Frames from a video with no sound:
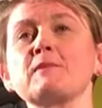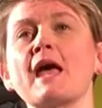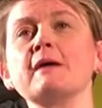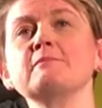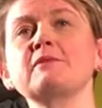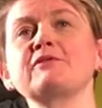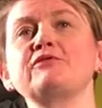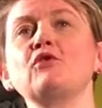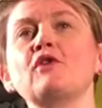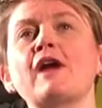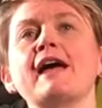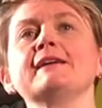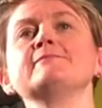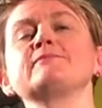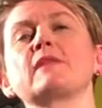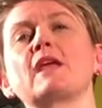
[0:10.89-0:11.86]
And before
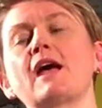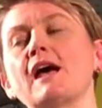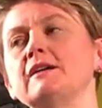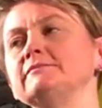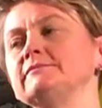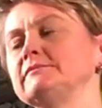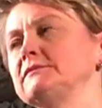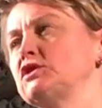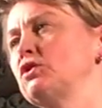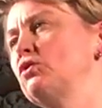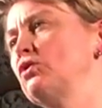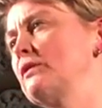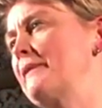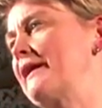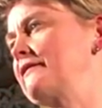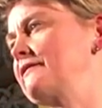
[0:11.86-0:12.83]
I um,
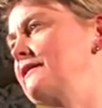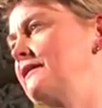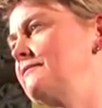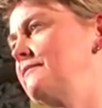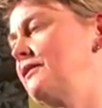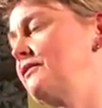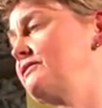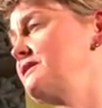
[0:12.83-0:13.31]
talk about the